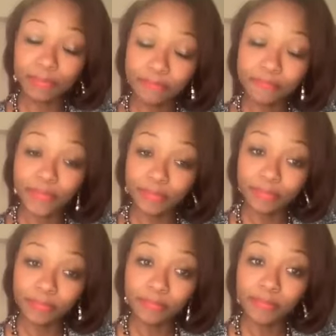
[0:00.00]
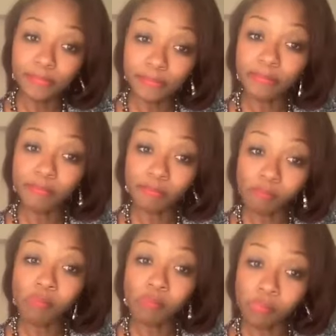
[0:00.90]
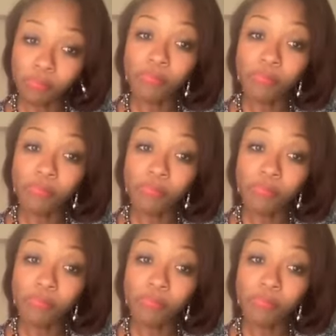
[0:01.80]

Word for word: way you can know what another's experience is. You can